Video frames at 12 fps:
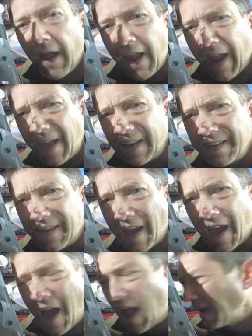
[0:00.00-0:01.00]
and
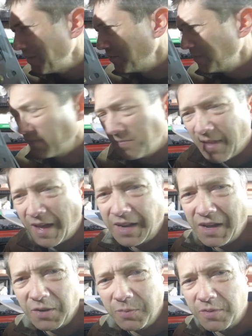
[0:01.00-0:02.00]
I'm not
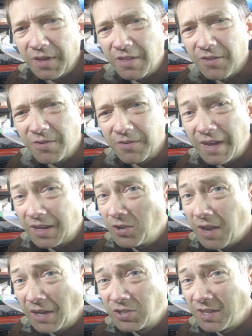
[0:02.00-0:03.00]
100% certain I
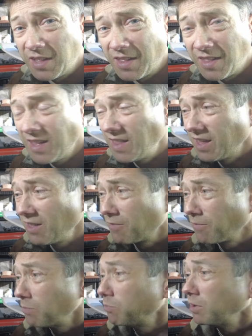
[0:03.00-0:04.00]
could actually see these
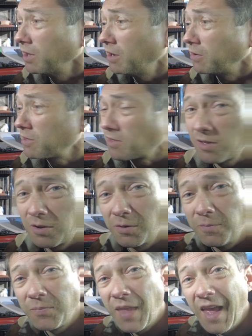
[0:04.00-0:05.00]
from below,
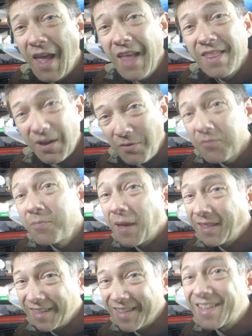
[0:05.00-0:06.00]
so that would have
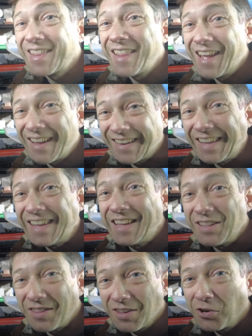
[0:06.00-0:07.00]
made this a lot
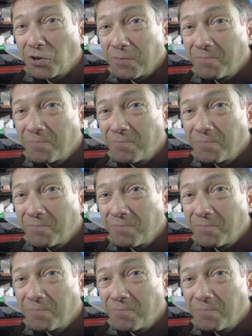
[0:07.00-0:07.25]
easier.